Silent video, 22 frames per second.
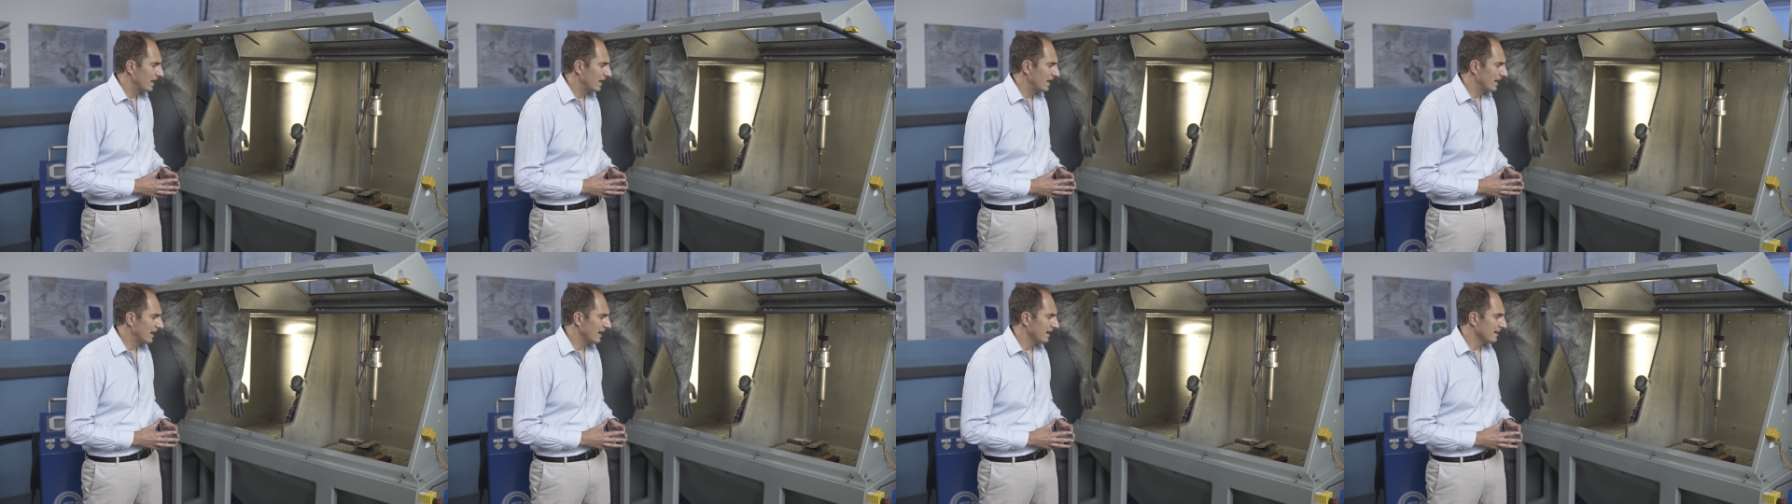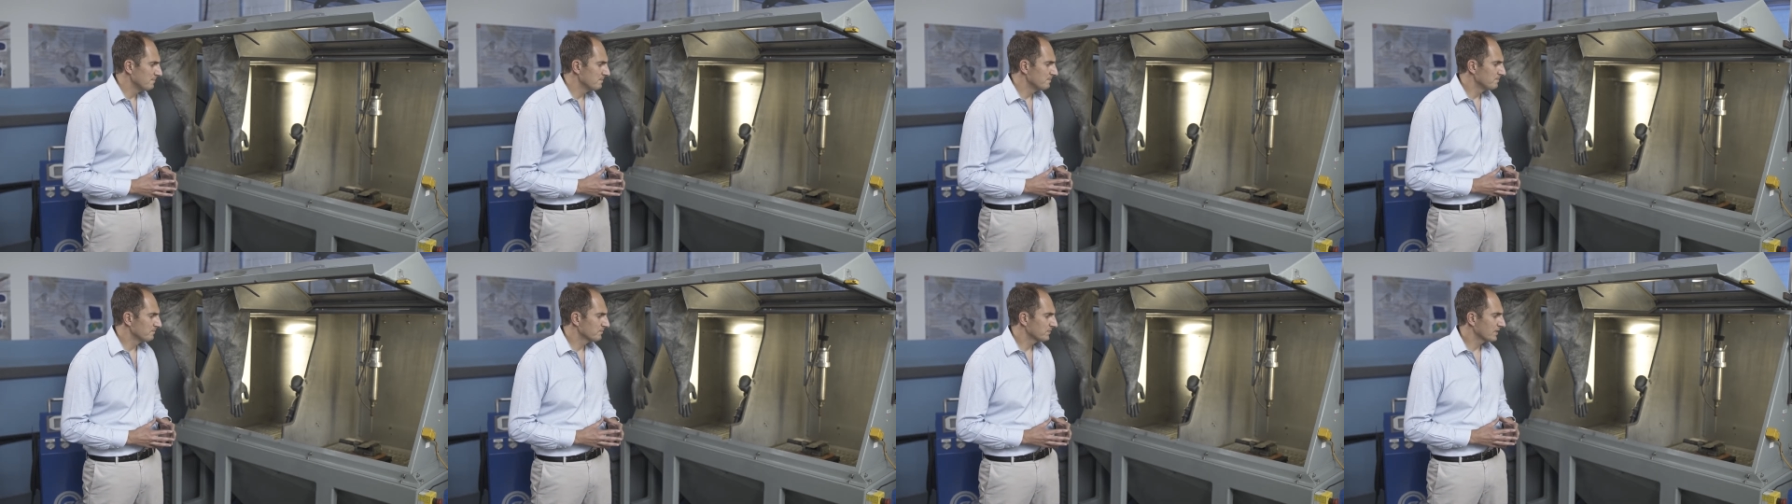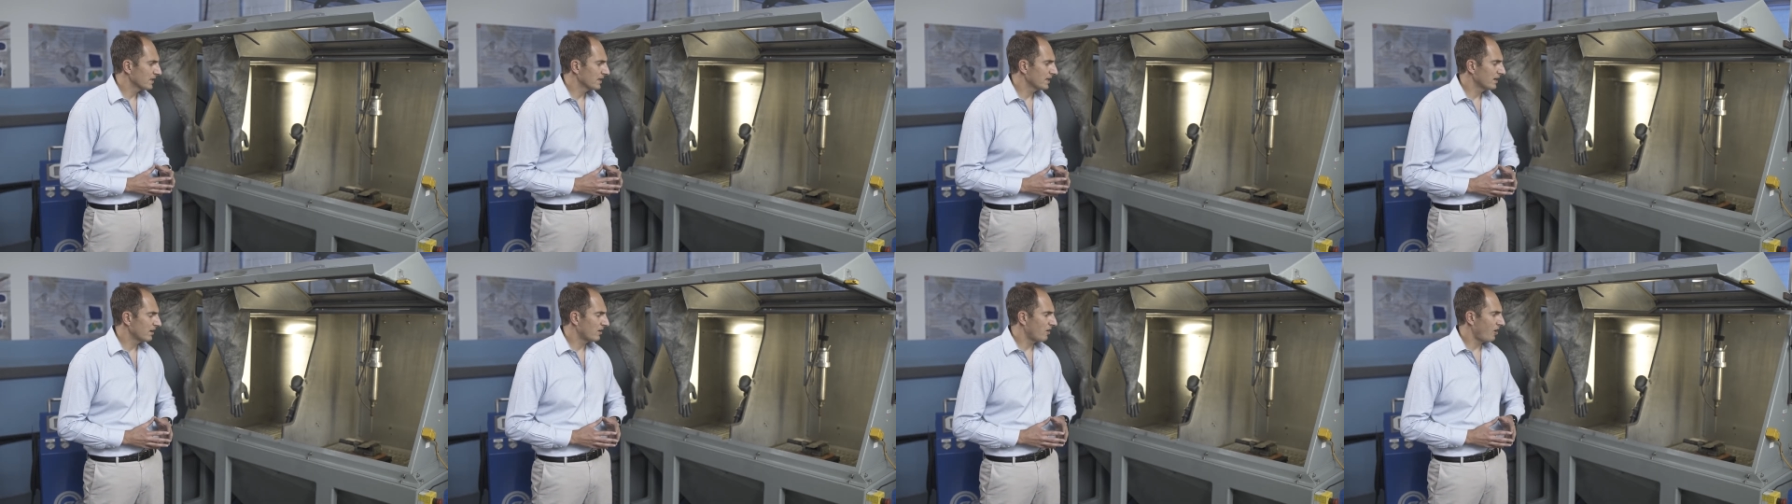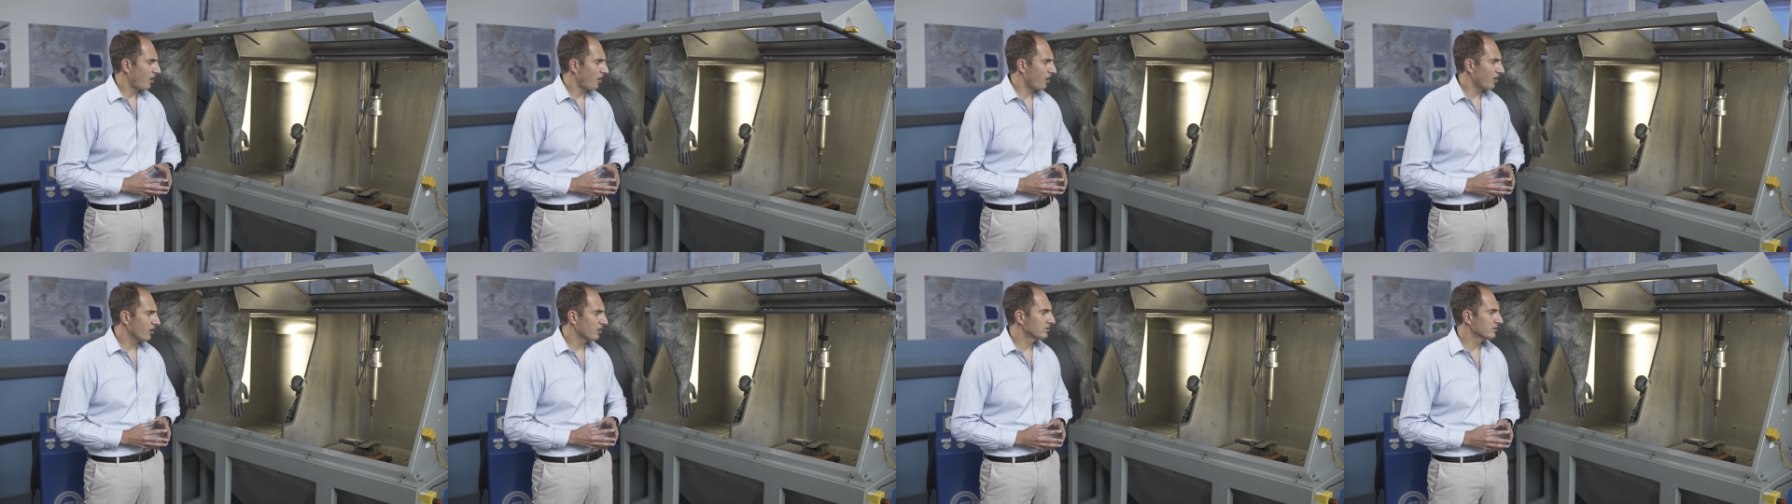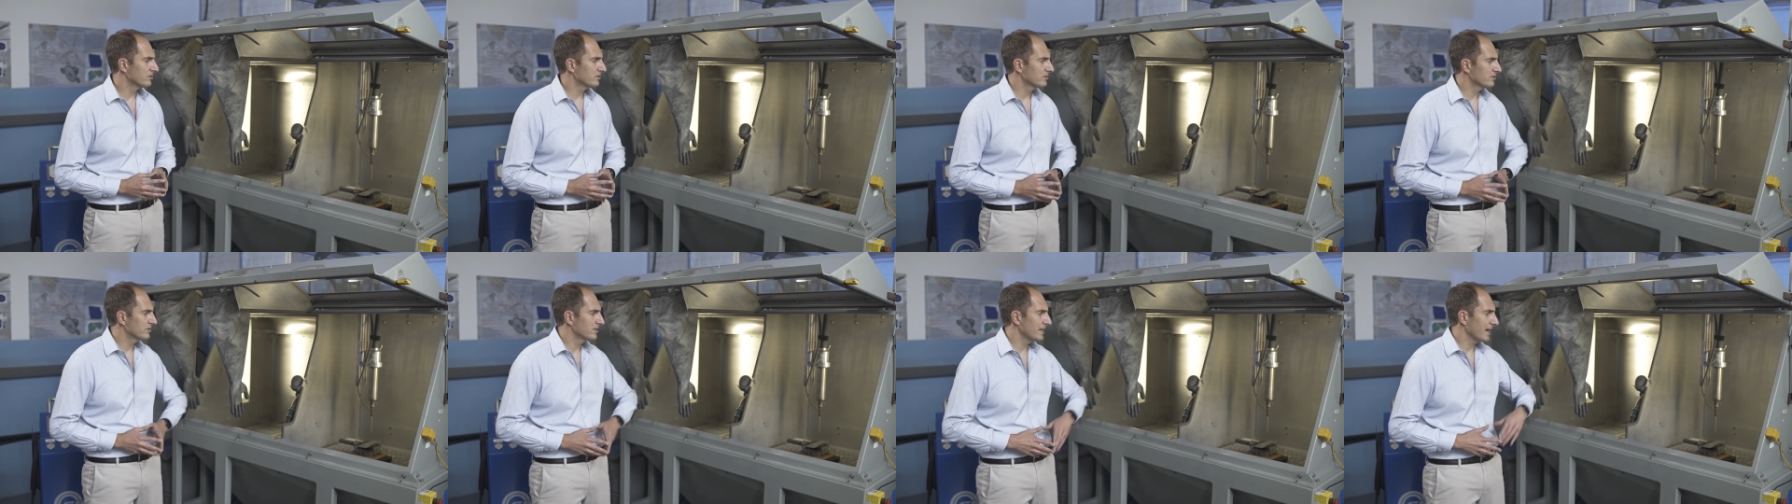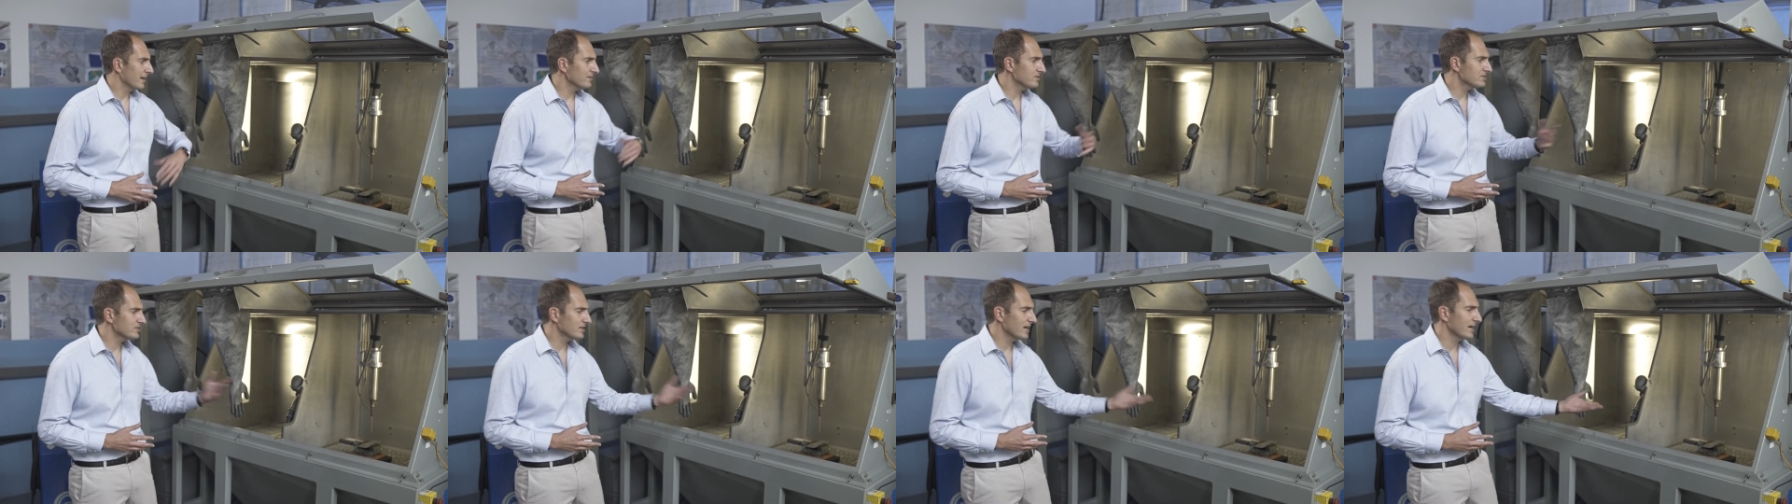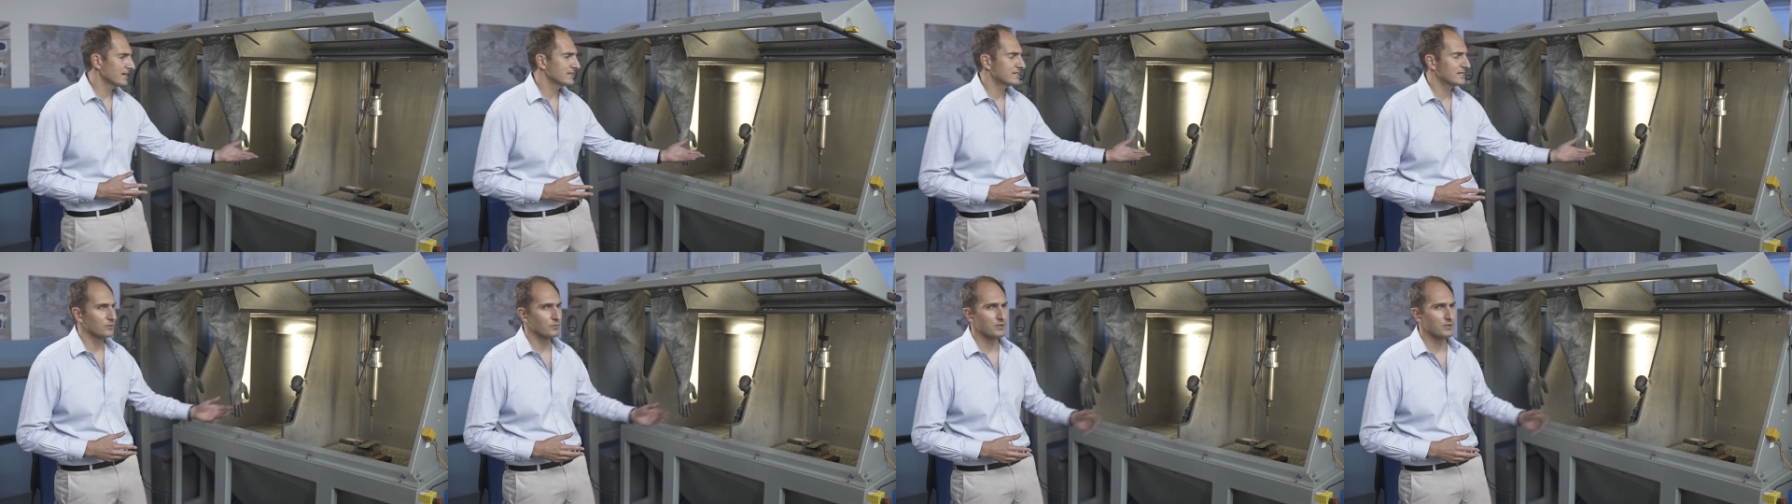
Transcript: Um, on the other side here,